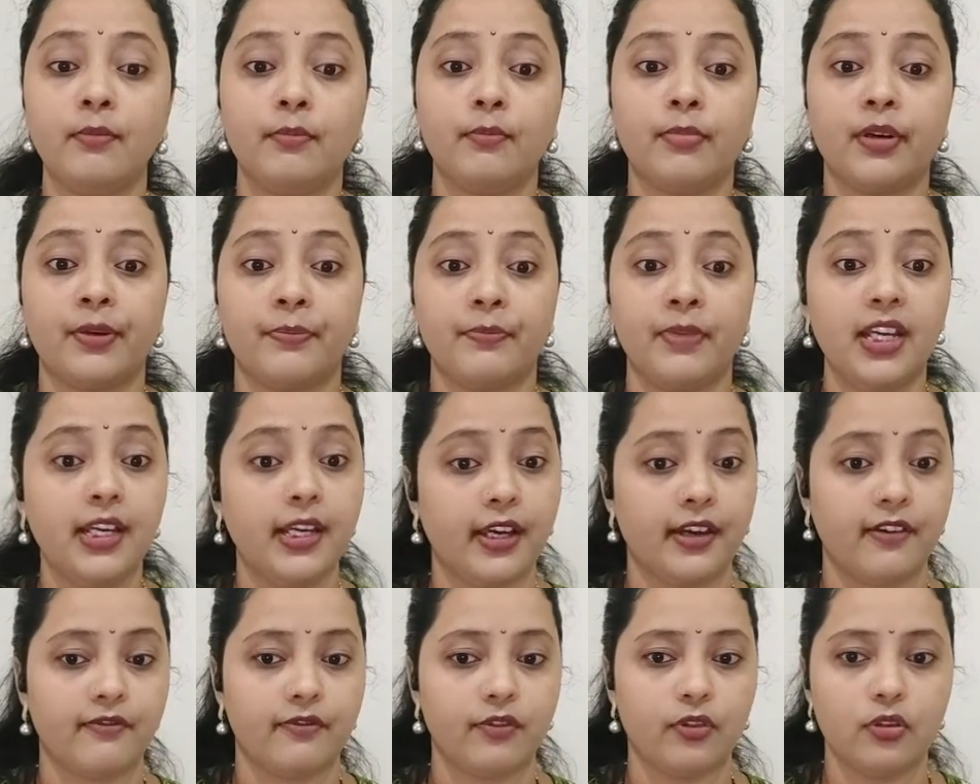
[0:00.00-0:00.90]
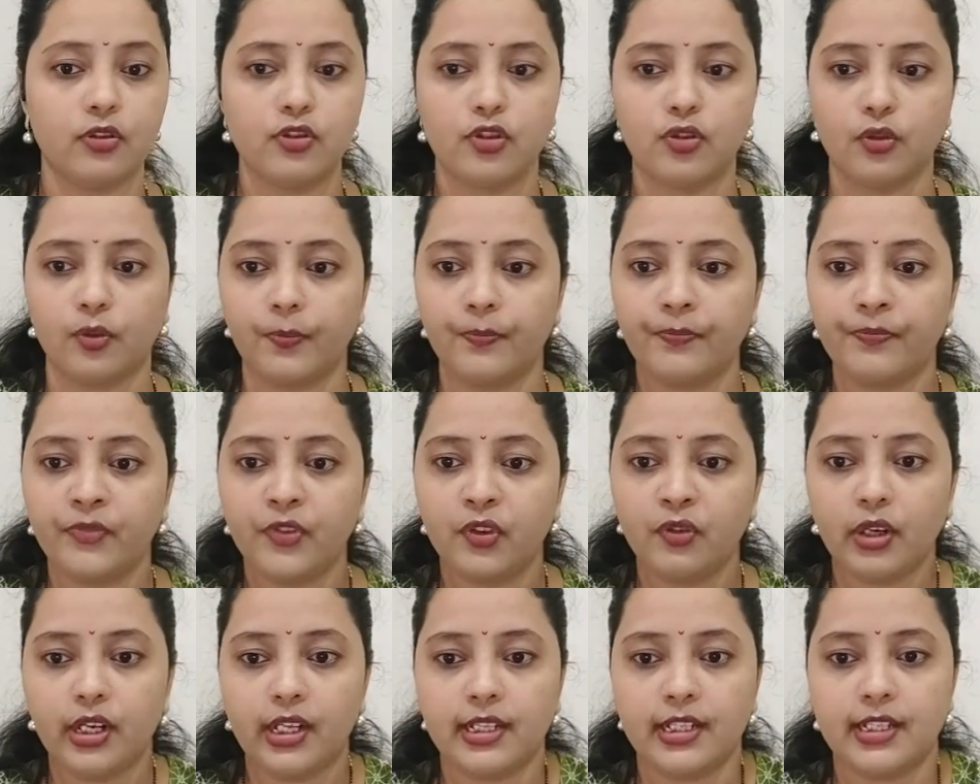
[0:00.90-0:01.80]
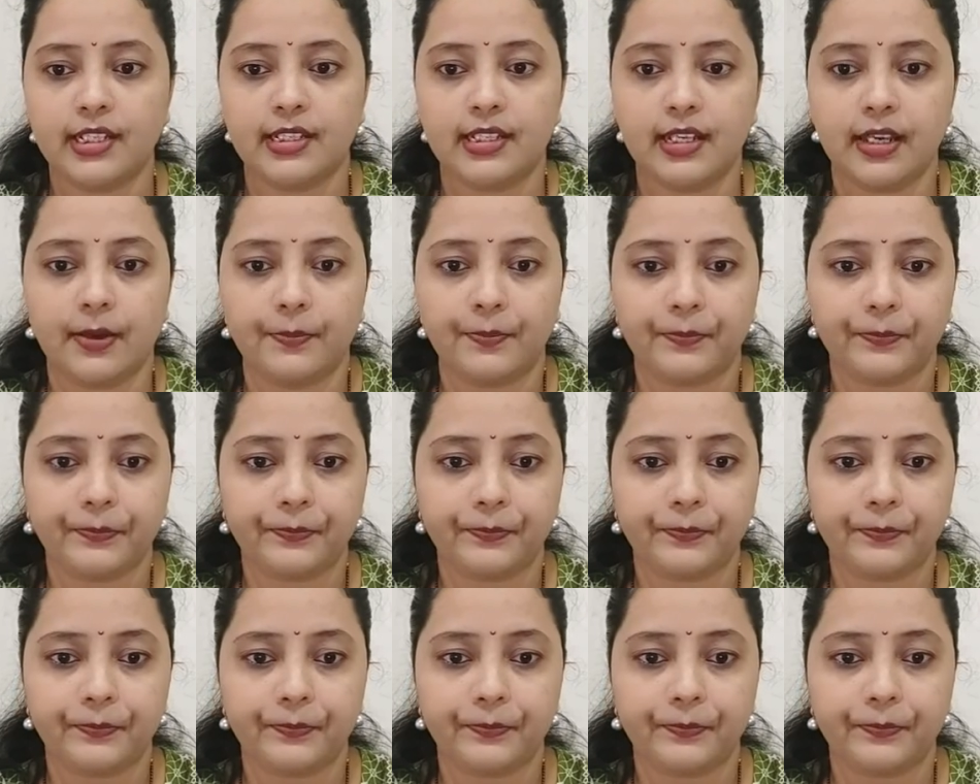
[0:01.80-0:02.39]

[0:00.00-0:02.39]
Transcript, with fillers: But be careful. So what are they saying?